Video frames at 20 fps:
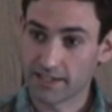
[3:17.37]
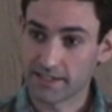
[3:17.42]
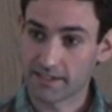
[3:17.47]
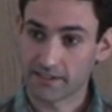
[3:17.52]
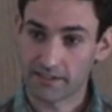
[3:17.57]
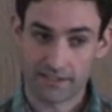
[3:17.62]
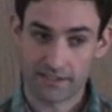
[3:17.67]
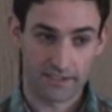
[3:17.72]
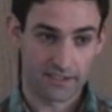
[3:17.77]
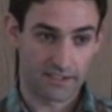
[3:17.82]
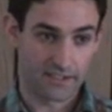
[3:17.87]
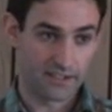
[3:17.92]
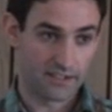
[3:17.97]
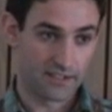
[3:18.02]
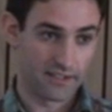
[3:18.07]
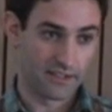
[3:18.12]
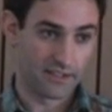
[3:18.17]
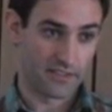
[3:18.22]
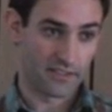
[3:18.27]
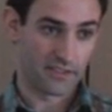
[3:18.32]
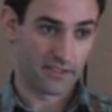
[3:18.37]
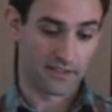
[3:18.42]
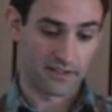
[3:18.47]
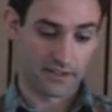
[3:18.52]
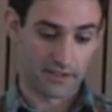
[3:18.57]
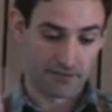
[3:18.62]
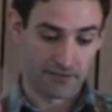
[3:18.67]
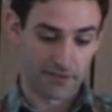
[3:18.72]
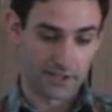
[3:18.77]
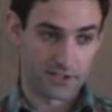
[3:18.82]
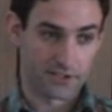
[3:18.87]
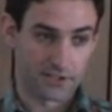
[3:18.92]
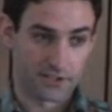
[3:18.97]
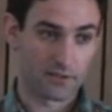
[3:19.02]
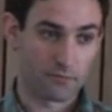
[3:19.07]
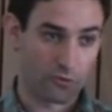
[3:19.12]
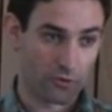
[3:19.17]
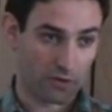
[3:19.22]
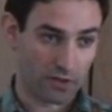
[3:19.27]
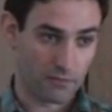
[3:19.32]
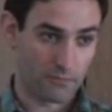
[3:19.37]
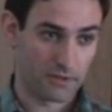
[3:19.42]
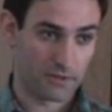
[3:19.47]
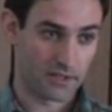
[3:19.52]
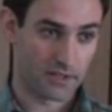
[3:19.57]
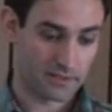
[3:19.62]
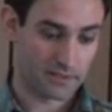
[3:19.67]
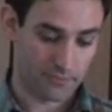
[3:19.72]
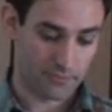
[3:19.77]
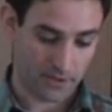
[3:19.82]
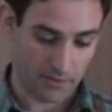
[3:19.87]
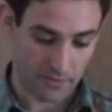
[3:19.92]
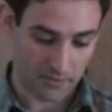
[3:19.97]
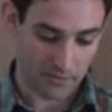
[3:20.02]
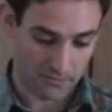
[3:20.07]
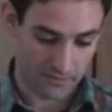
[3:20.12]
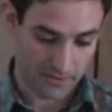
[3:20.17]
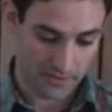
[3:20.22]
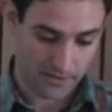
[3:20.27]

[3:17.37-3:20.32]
settings in the original, more complex problem.